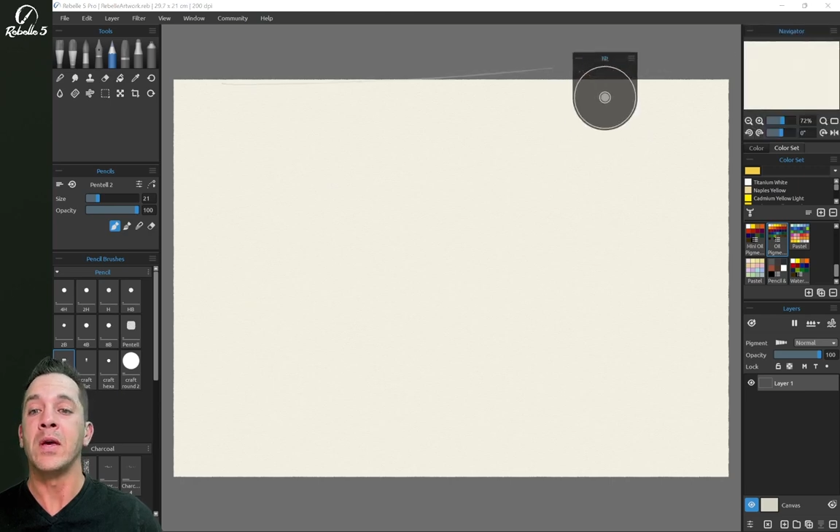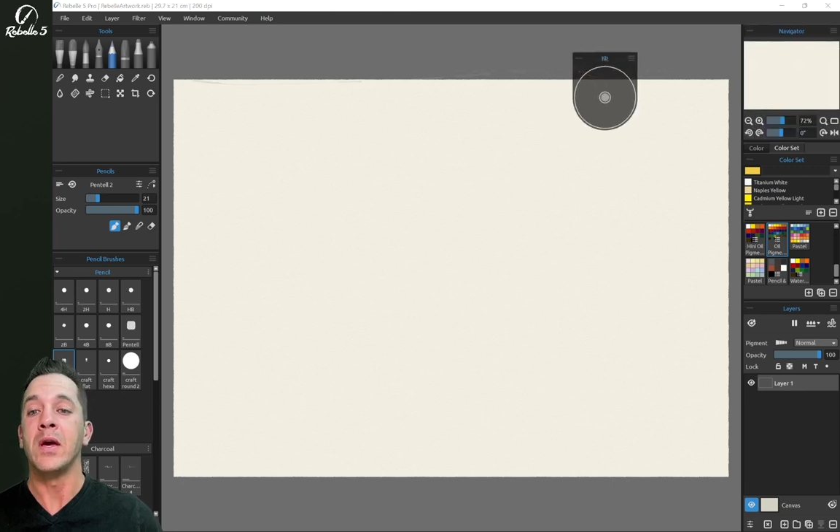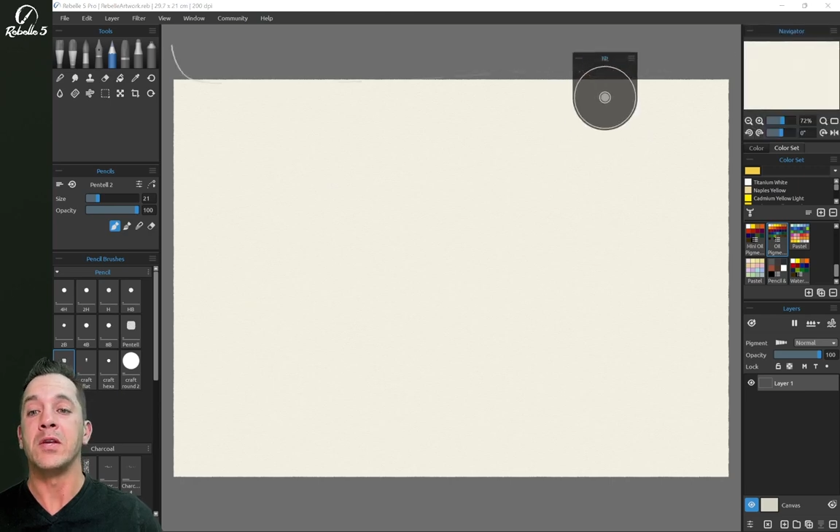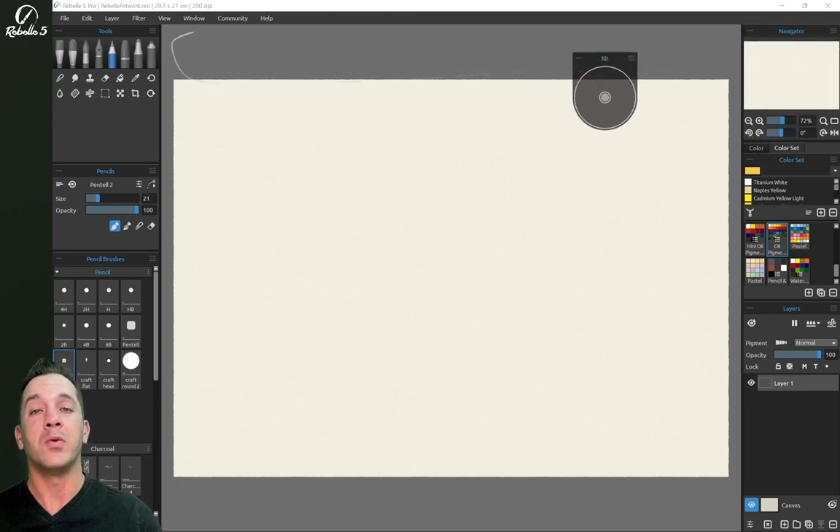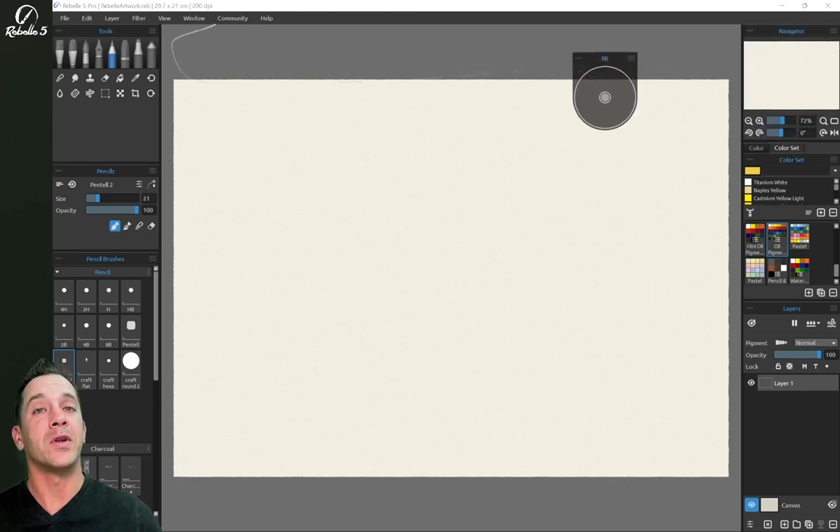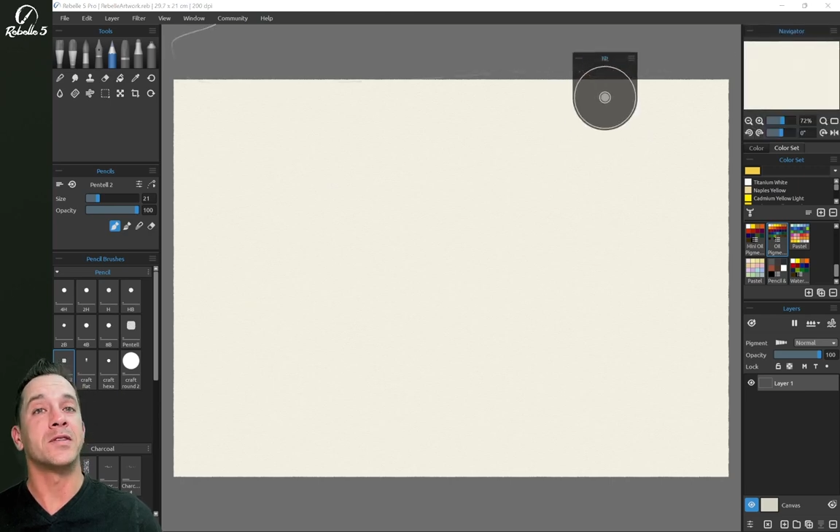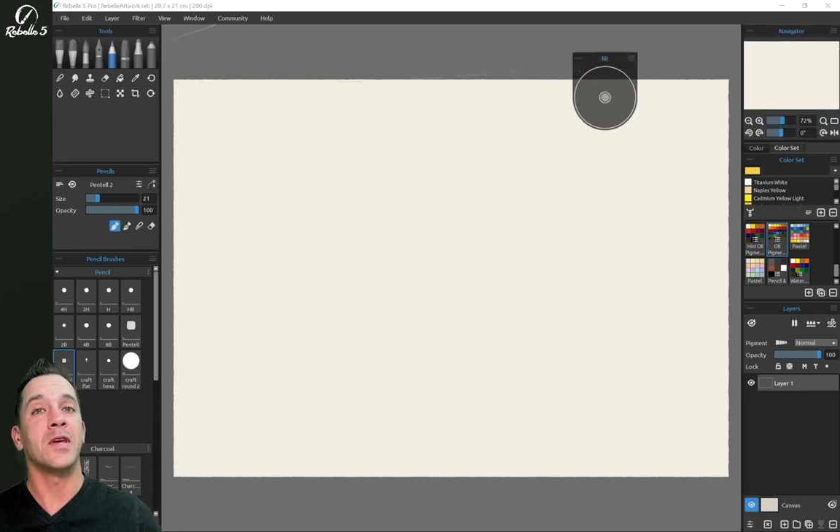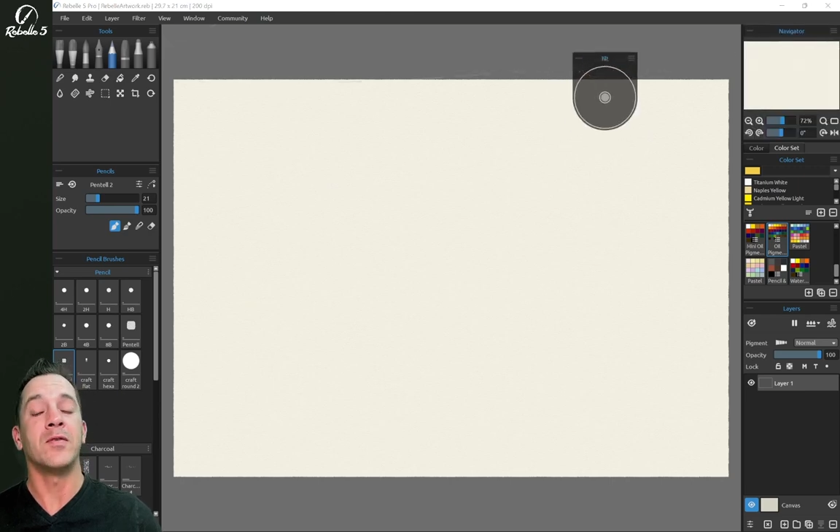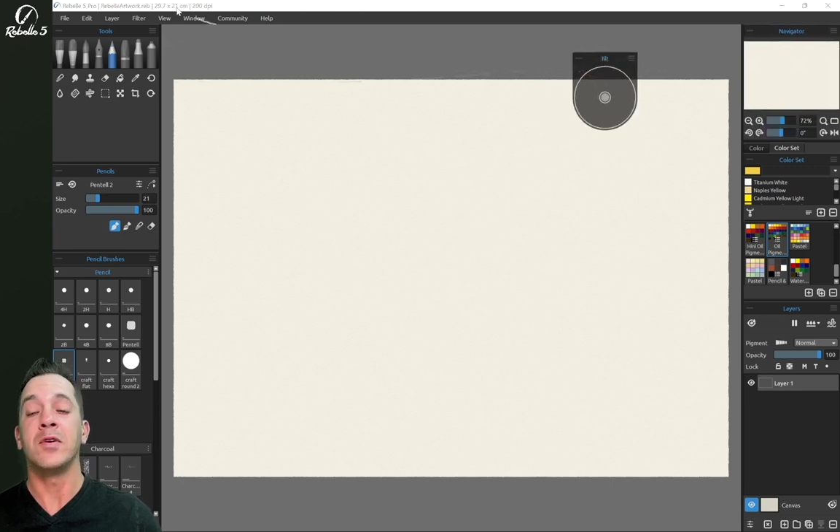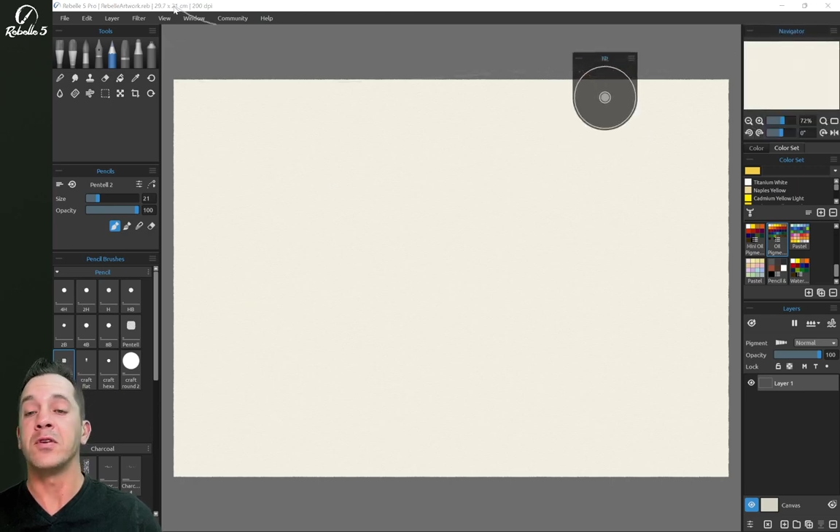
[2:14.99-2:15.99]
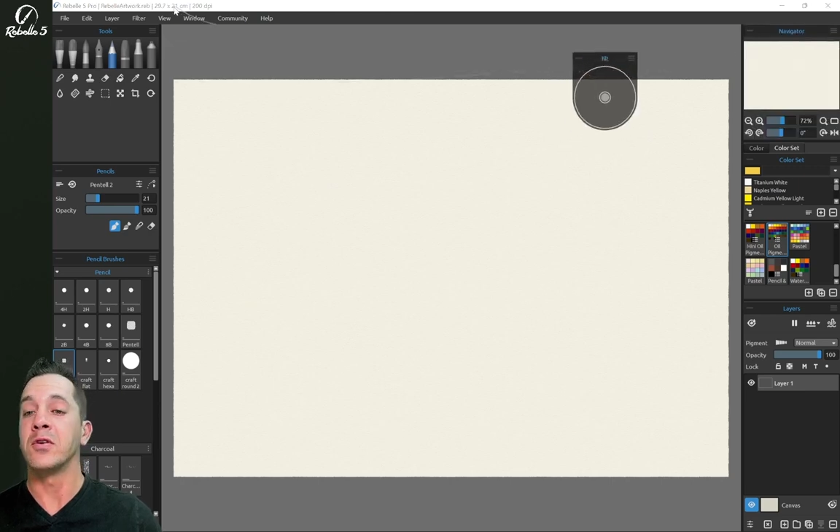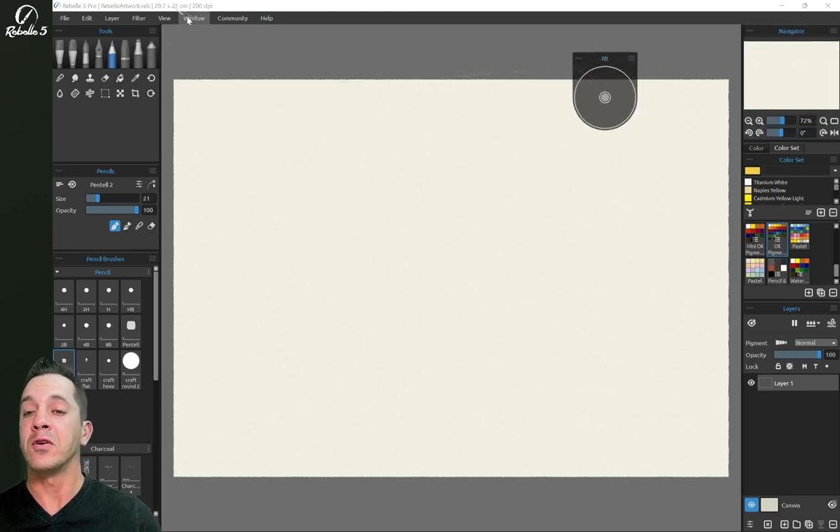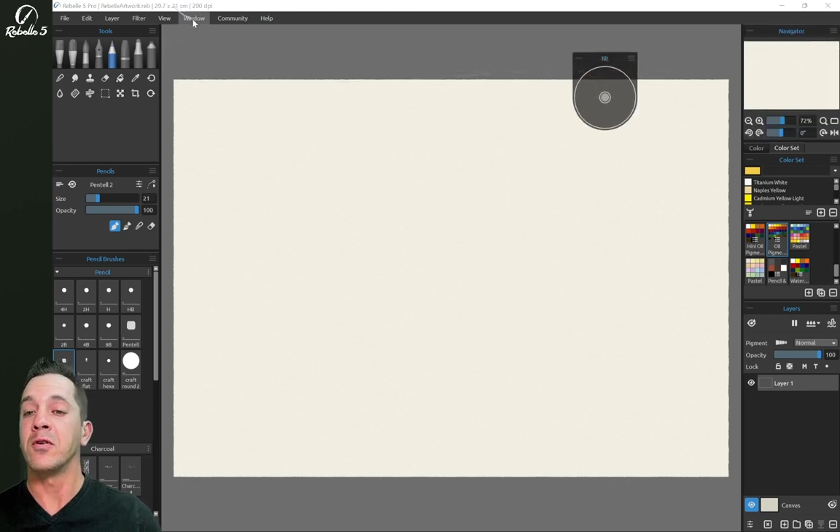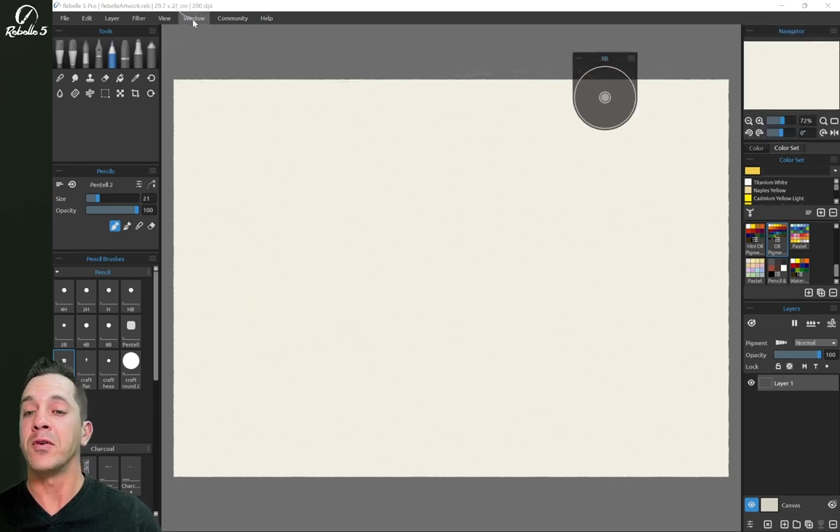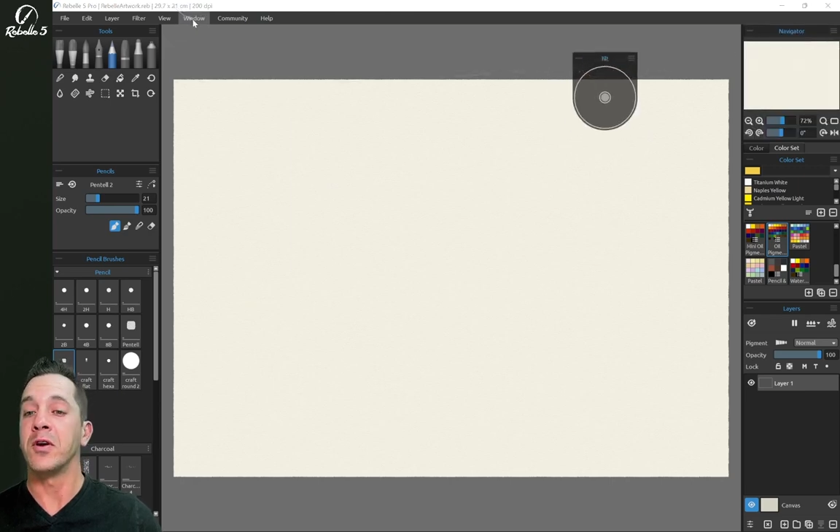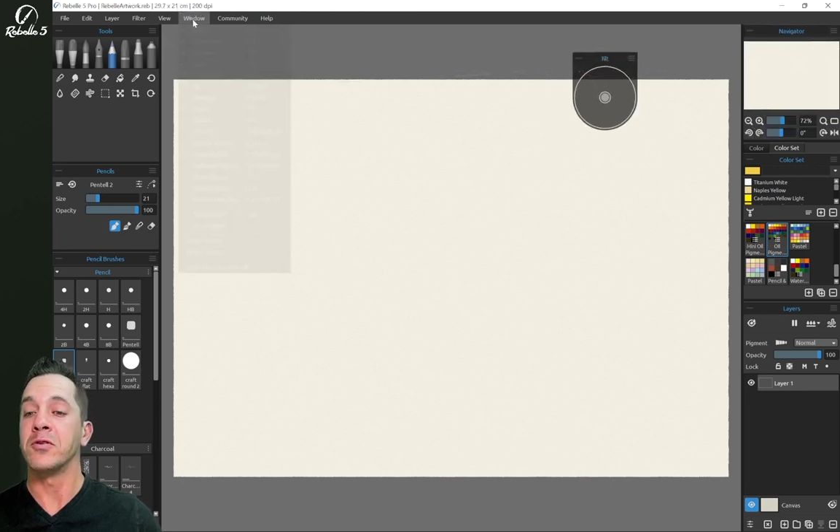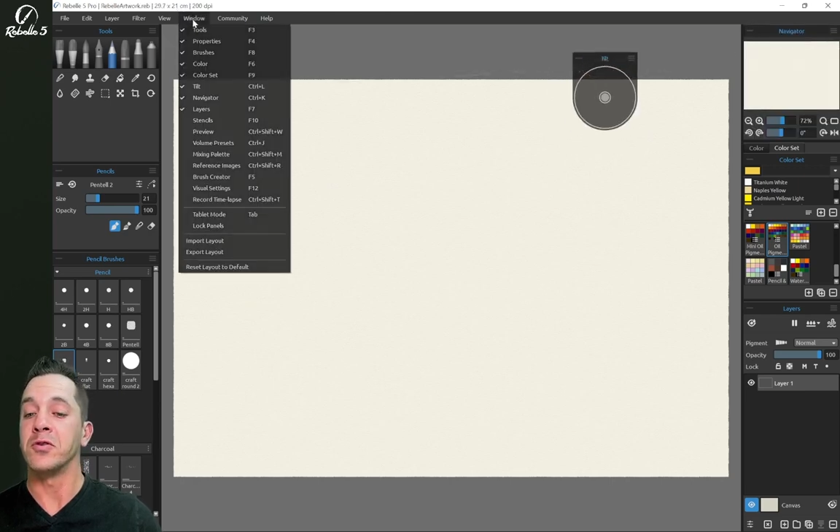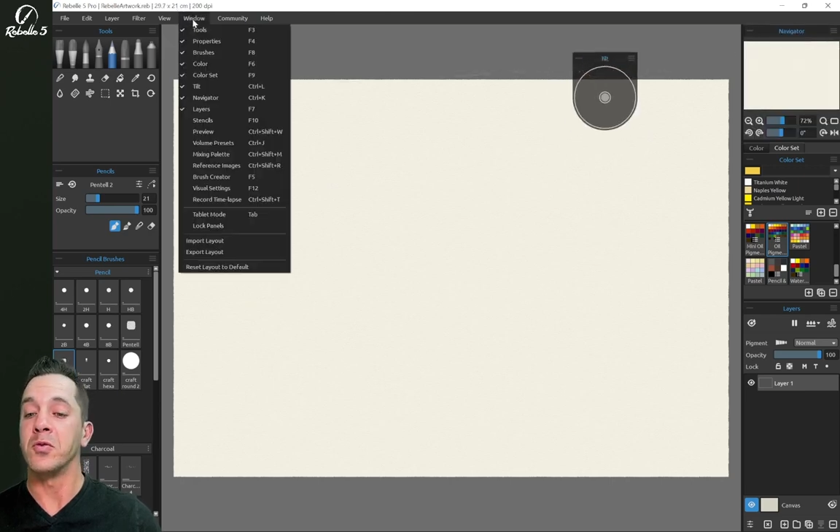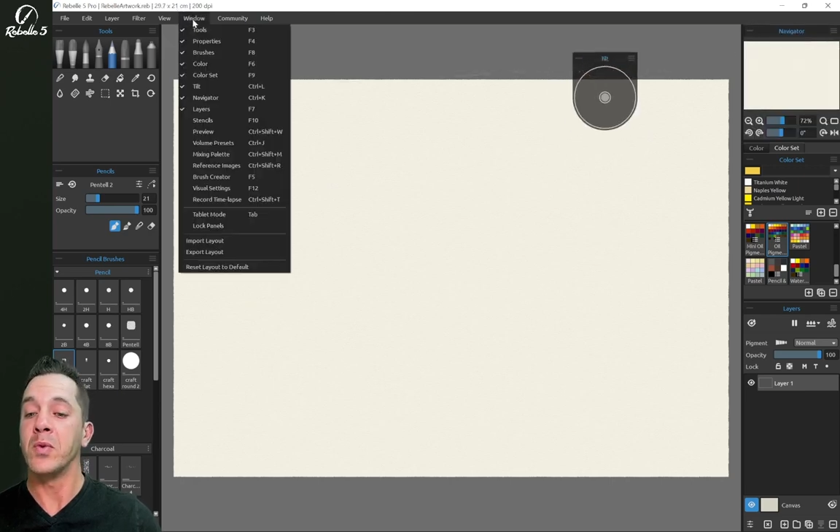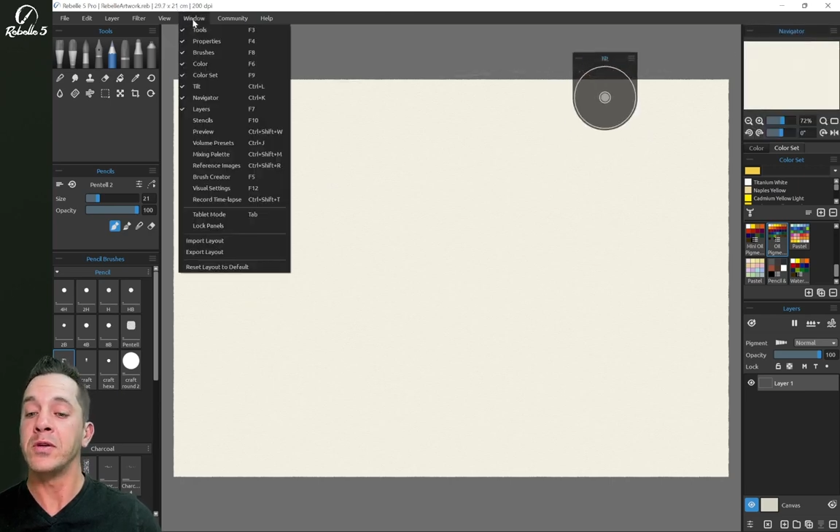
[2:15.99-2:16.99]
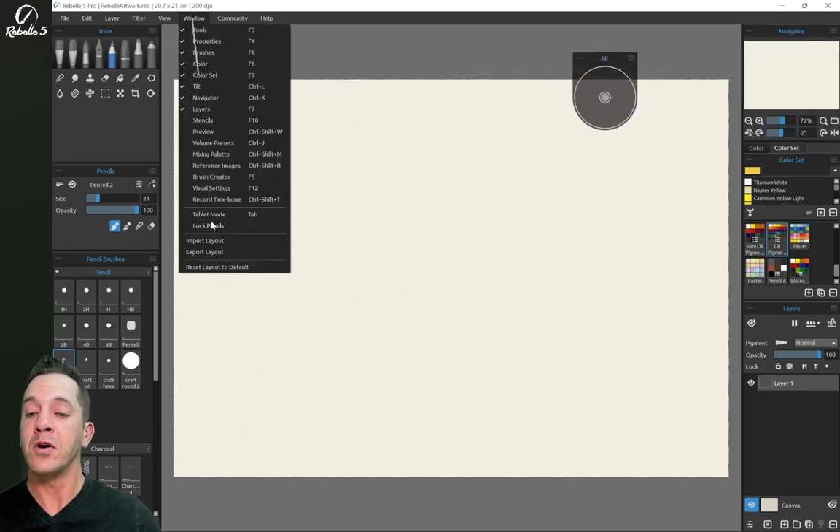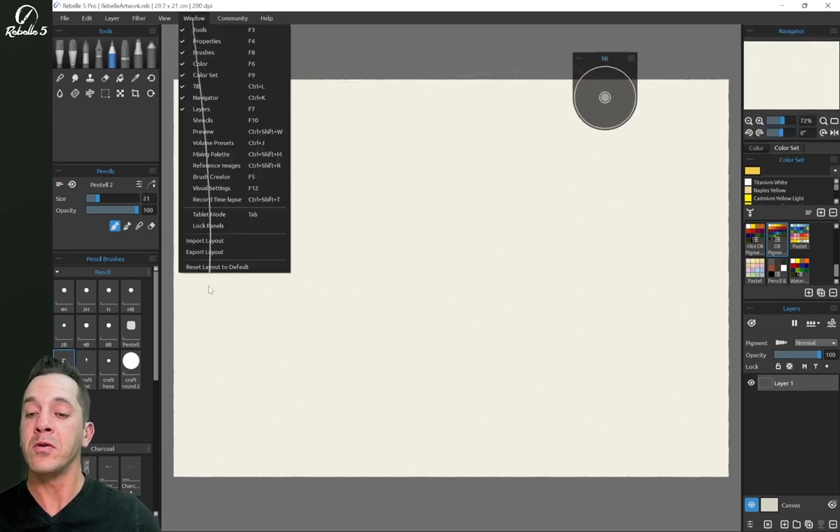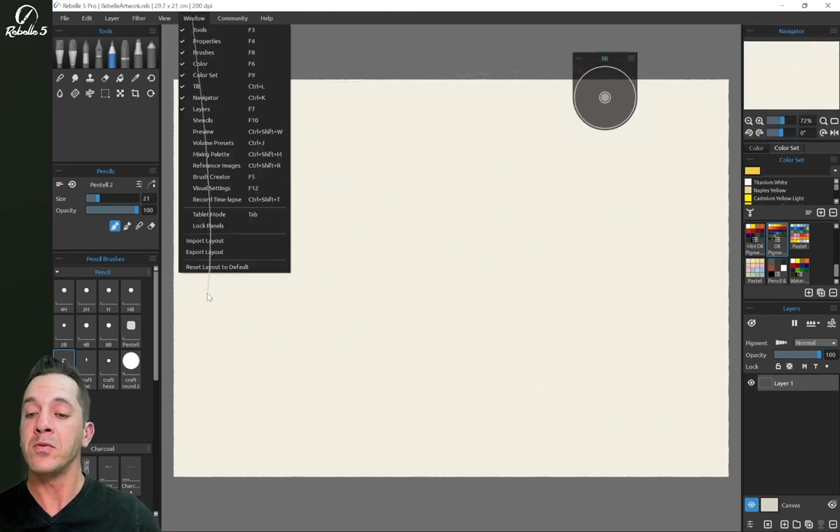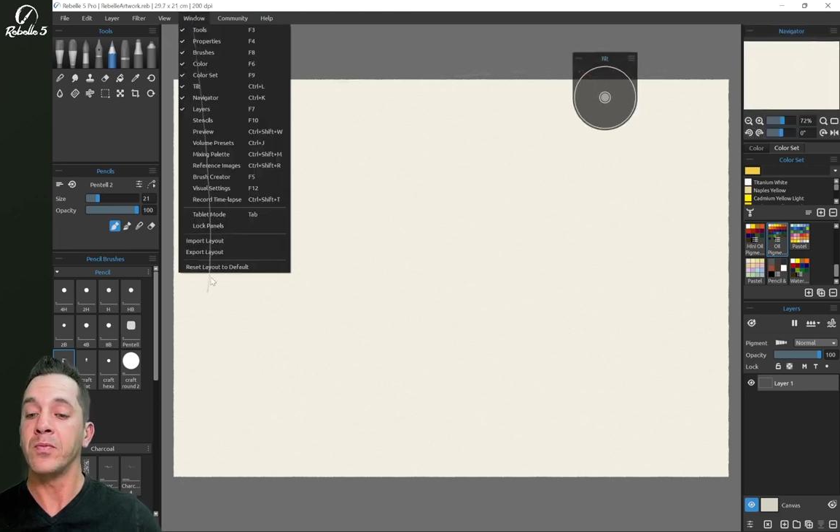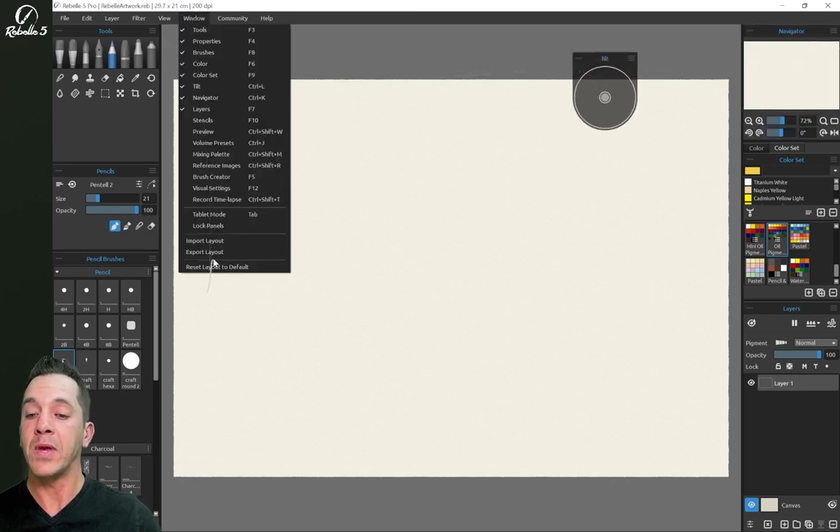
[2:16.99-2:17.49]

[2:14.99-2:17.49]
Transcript: and you want to save it, you can go over here to Window,